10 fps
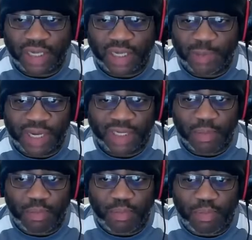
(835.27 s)
but it's a
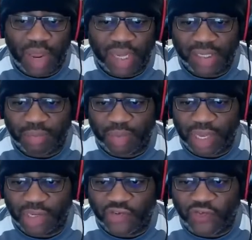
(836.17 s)
basic
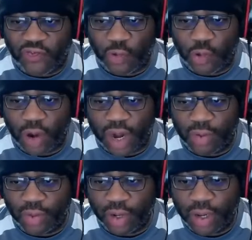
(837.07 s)
PS4. I
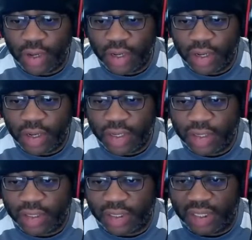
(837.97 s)
don't
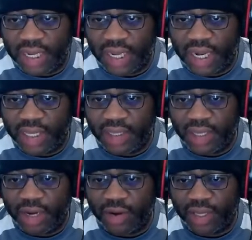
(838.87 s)
see anything
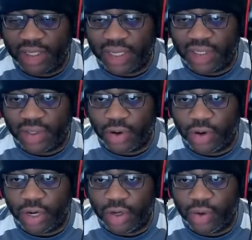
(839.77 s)
here that says that they're
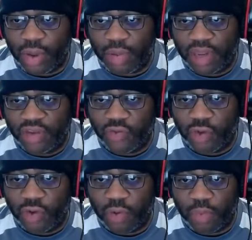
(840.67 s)
going to do a
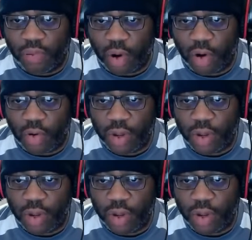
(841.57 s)
PS4 Pro